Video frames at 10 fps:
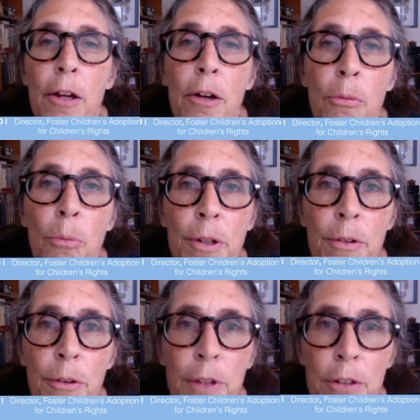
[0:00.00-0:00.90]
one of the
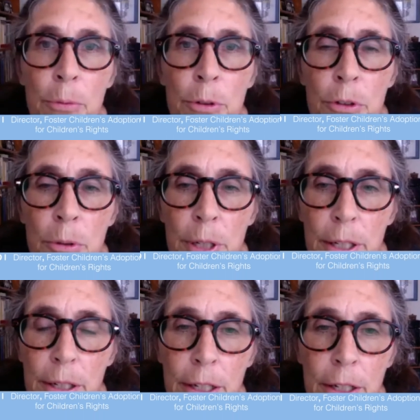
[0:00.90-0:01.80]
things we're doing
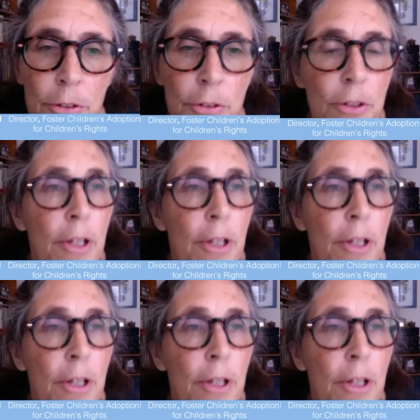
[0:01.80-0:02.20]
is,